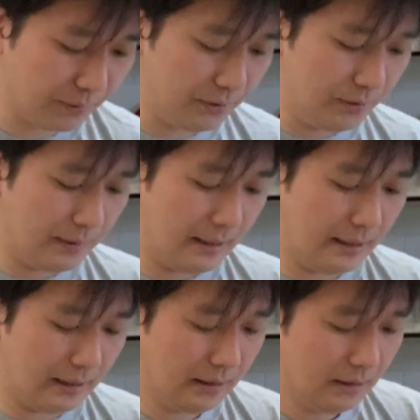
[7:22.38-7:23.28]
we'll do
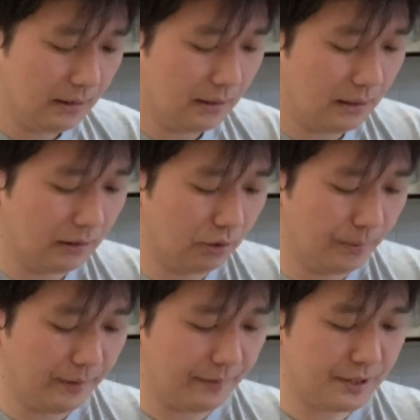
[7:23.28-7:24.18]
a little
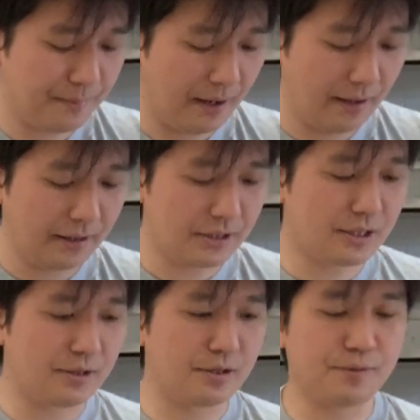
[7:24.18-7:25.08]
bit of asparagus.
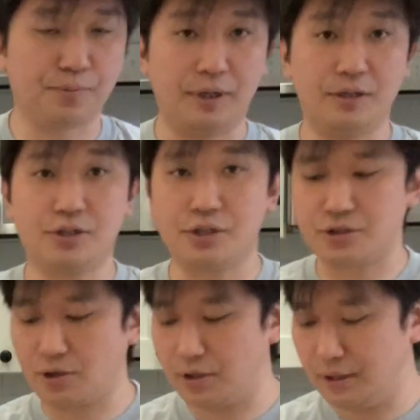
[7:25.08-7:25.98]
Spring's just
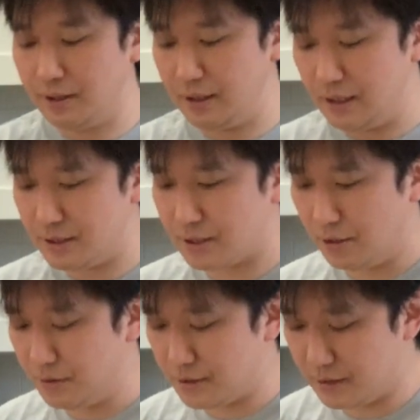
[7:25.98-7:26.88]
started in the East
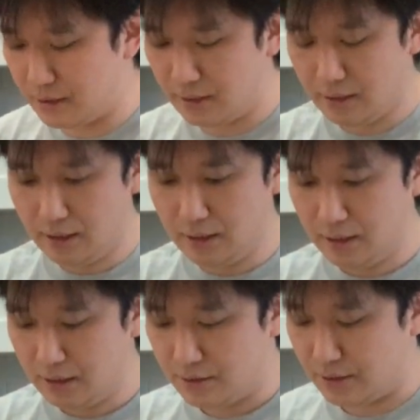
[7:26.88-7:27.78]
Coast,
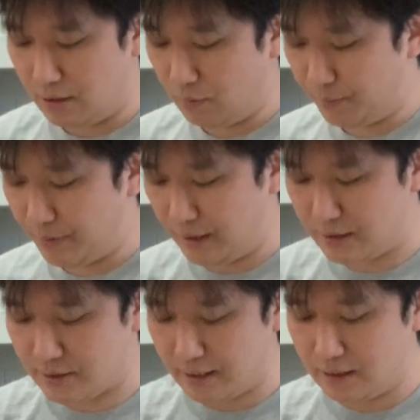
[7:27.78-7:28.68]
so we're pretty
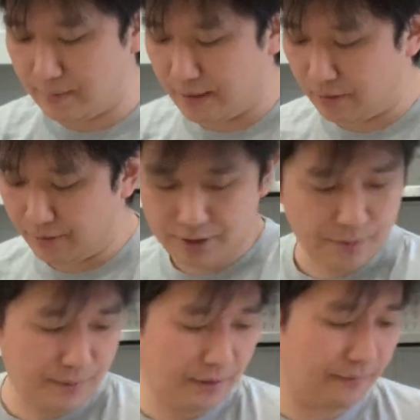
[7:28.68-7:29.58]
excited about all the
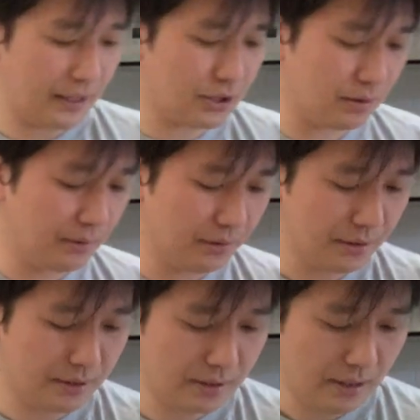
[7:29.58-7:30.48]
spring
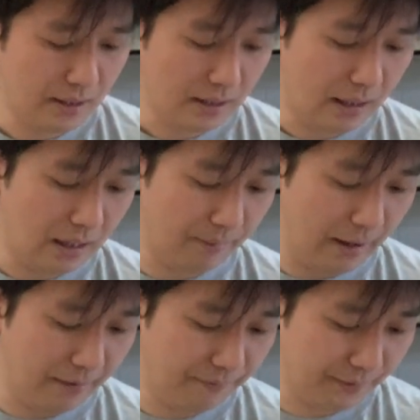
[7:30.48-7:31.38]
vegetables.
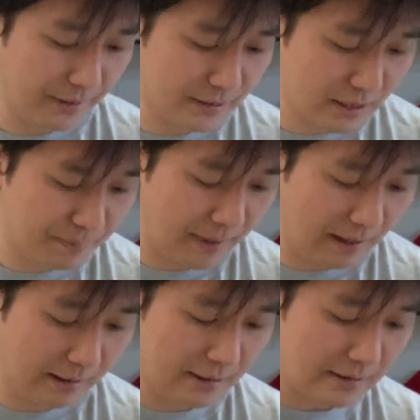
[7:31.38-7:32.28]
And for this
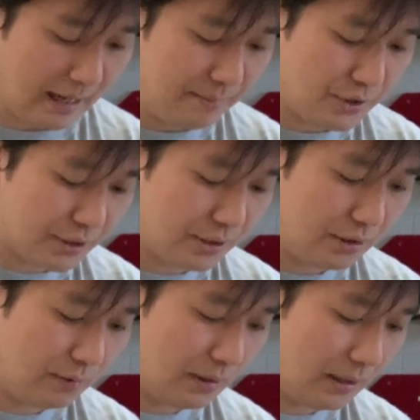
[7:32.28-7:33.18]
asparagus, I'm just
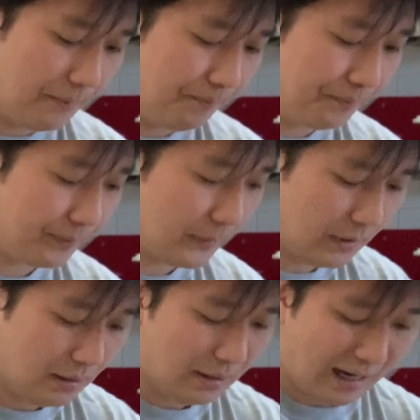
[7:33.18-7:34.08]

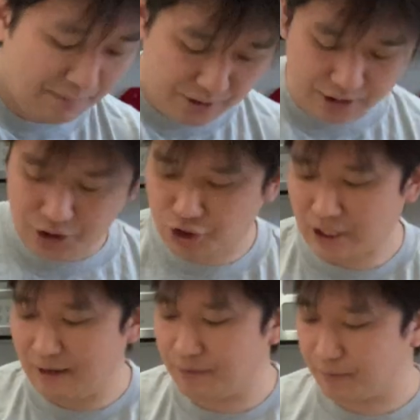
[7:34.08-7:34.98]
gonna
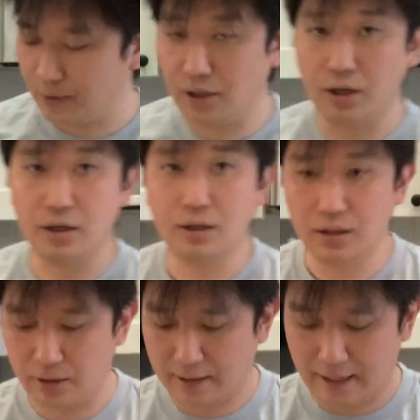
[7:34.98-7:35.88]
shave it raw.
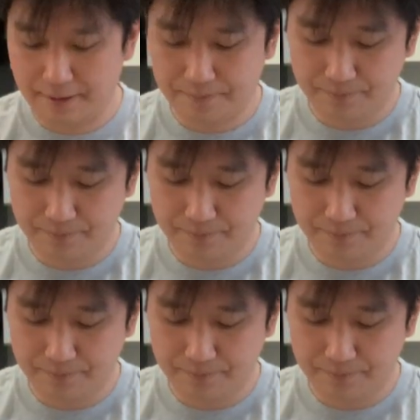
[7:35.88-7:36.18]
Okay,